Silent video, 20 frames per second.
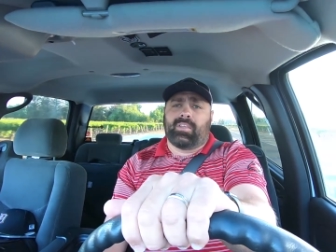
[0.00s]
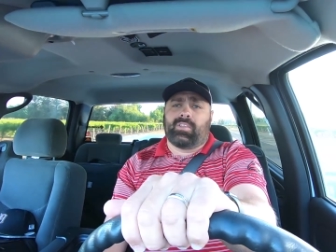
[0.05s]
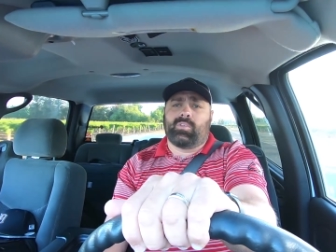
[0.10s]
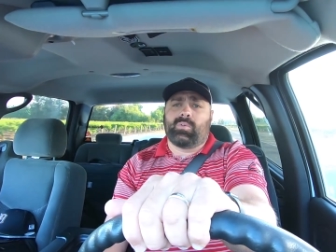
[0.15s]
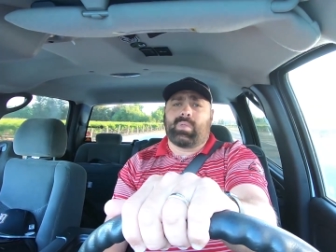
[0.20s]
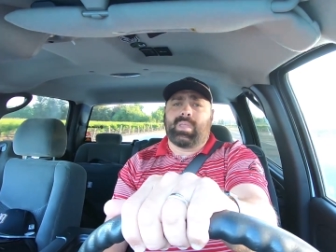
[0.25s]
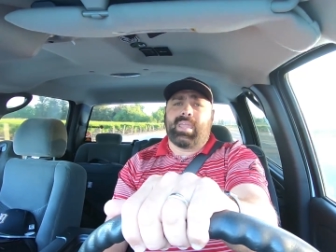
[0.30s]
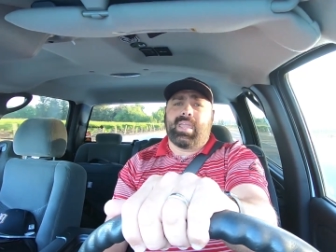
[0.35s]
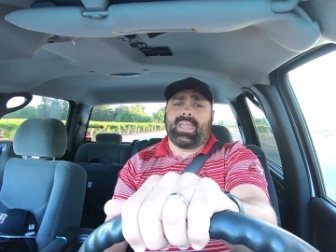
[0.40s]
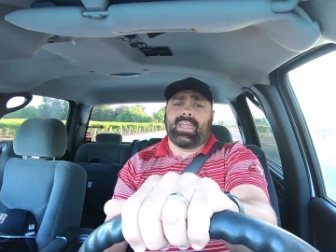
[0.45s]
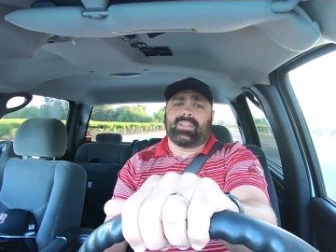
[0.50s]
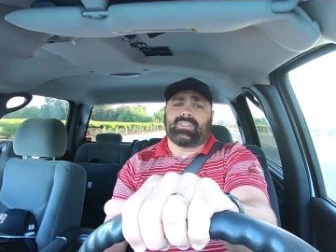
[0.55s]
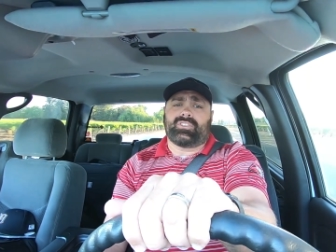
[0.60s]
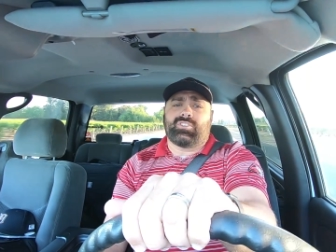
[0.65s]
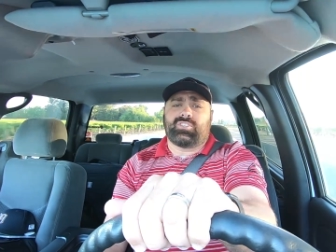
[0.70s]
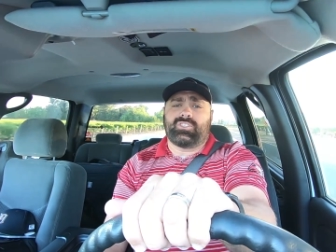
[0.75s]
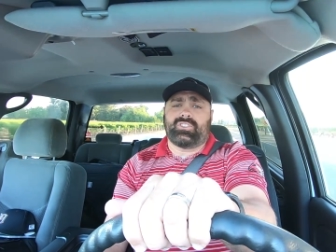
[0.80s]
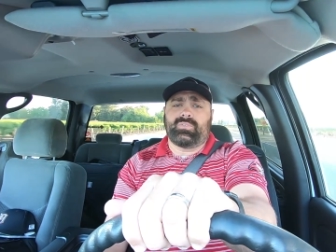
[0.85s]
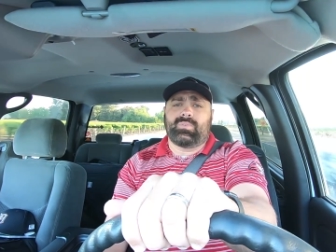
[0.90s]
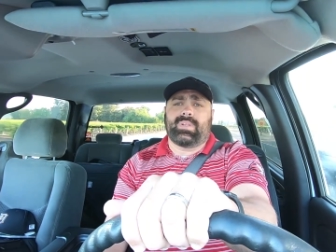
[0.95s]
You can't
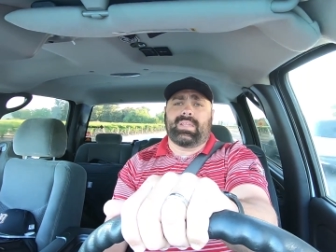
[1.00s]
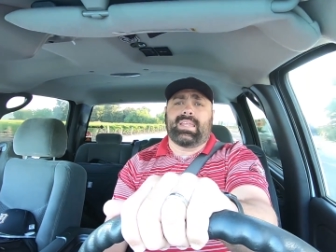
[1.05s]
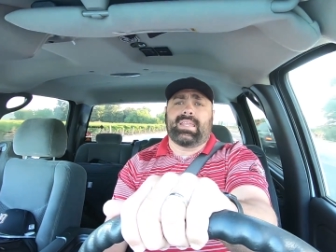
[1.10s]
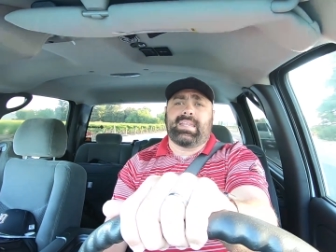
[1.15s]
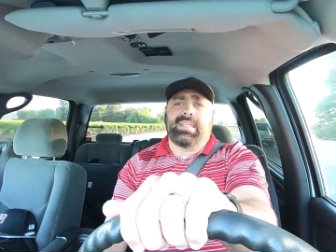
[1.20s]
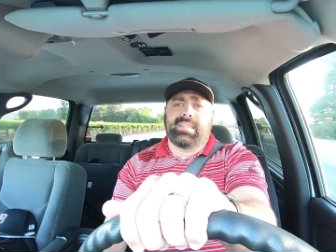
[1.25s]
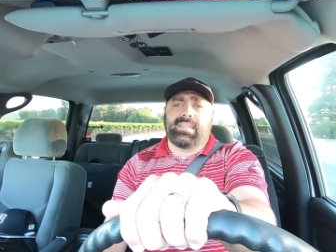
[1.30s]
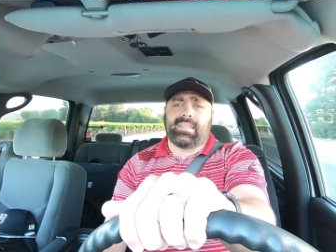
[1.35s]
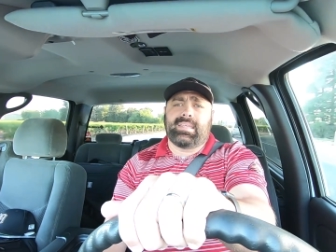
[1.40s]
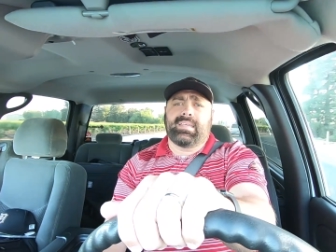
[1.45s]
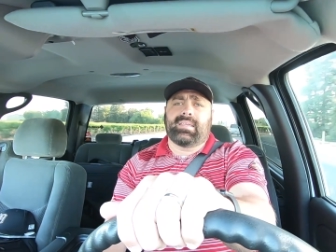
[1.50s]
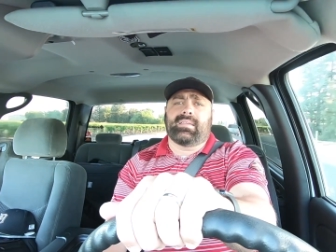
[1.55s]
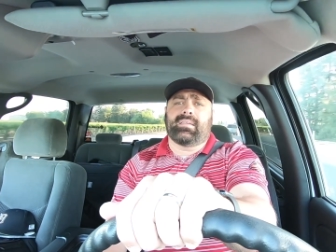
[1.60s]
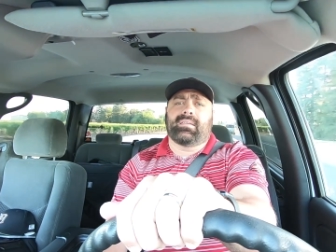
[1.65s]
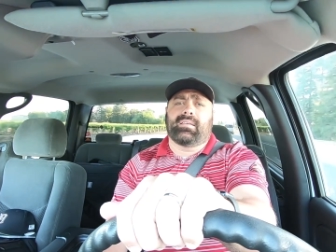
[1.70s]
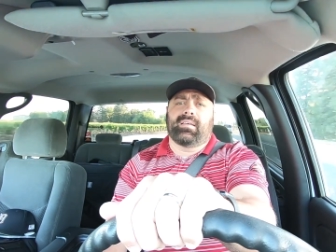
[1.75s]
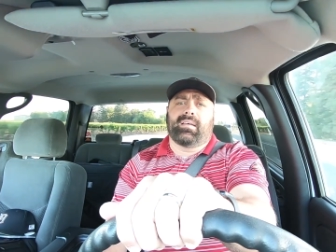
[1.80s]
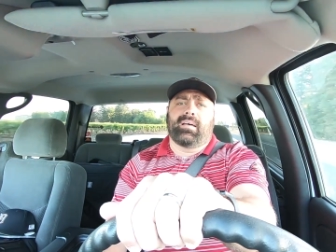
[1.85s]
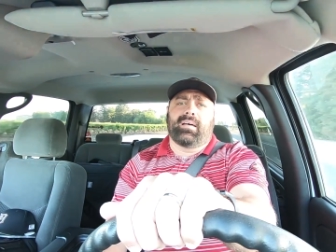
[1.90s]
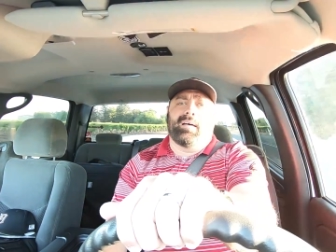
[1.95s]
shoot anything
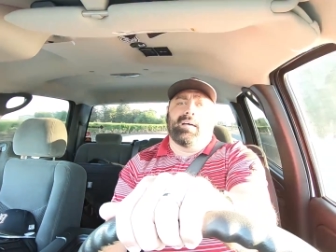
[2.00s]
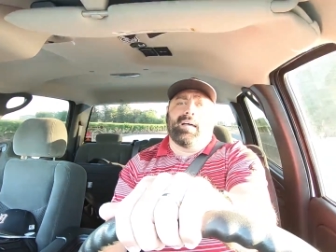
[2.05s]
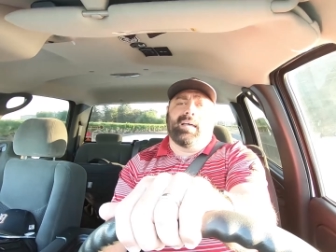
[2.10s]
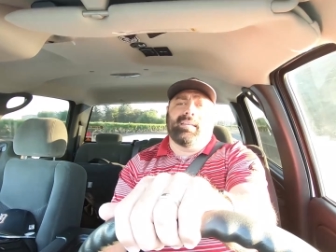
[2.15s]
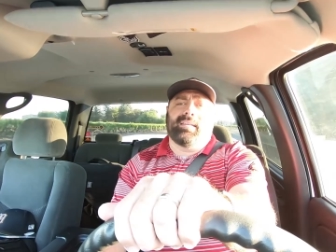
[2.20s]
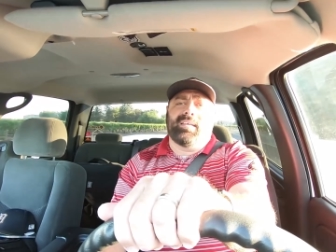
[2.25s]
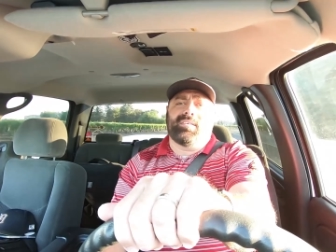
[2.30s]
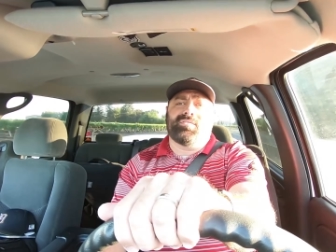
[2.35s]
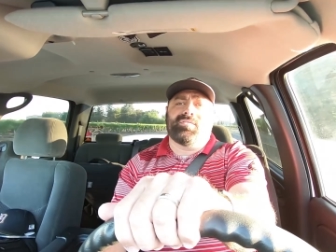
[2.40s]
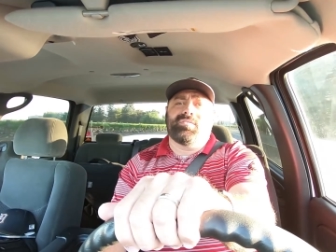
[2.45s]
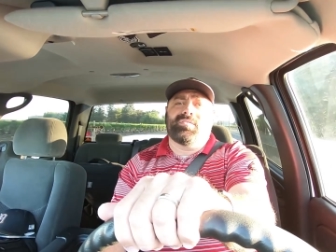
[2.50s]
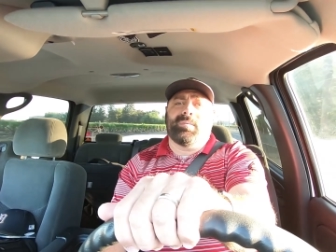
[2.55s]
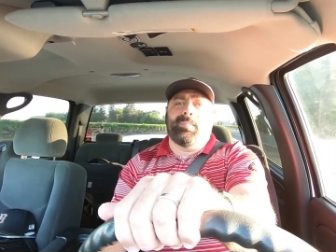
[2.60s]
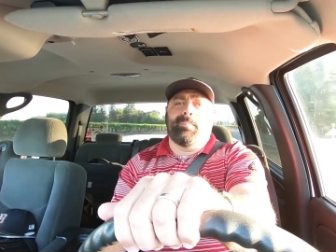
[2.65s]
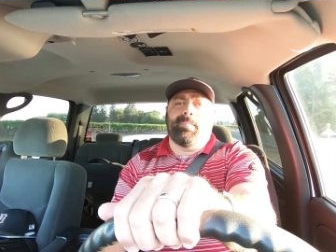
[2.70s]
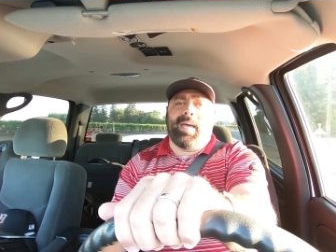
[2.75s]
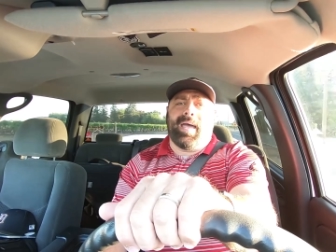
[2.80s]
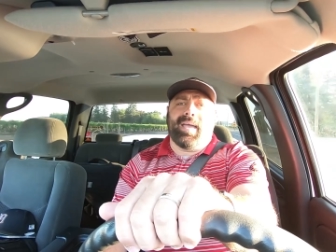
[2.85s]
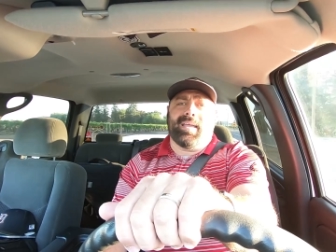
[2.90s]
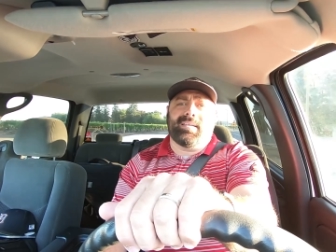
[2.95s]
unless there's a
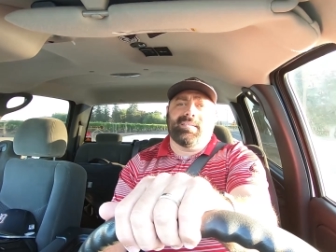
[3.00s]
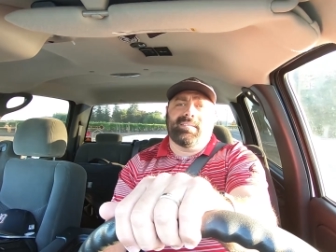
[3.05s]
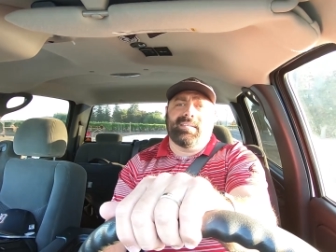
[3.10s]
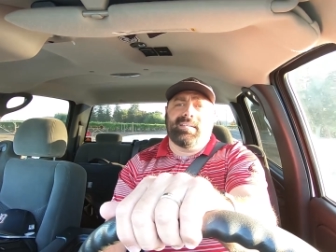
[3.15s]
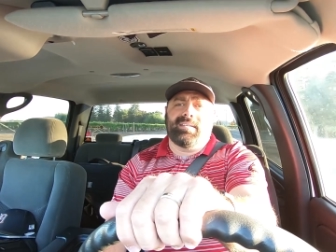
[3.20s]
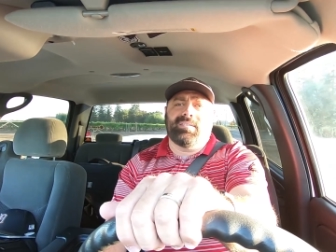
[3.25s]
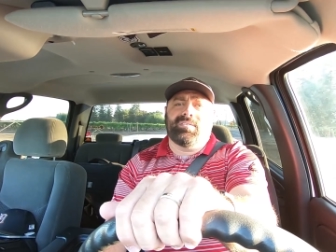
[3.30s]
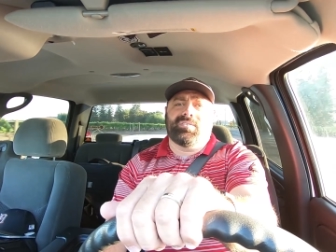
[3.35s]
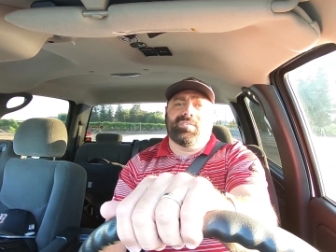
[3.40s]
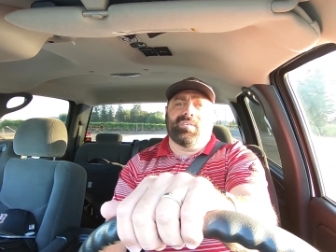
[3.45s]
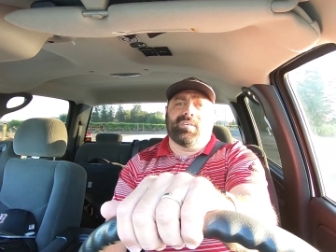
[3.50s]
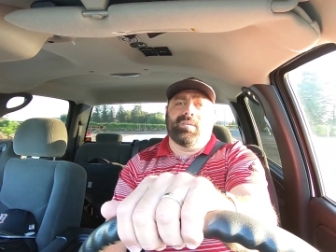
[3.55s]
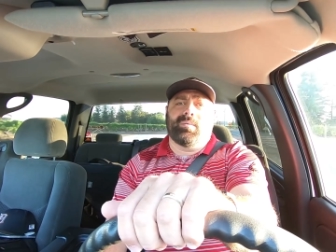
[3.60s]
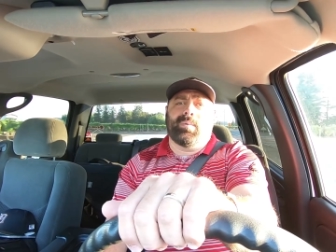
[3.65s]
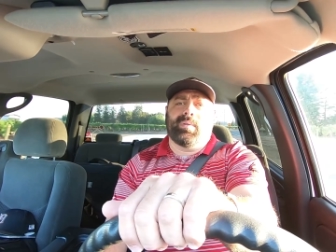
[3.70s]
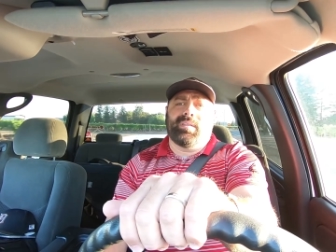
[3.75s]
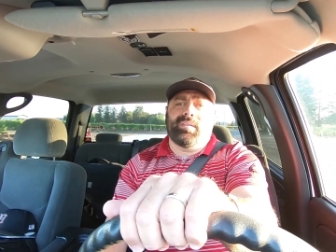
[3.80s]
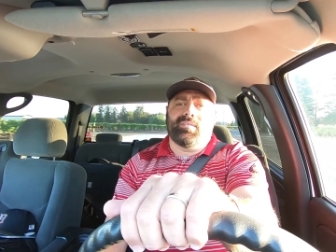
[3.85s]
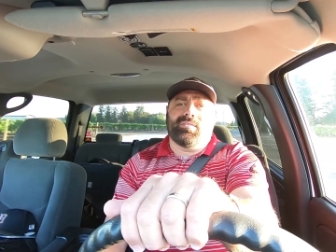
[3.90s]
magazine inserted with it.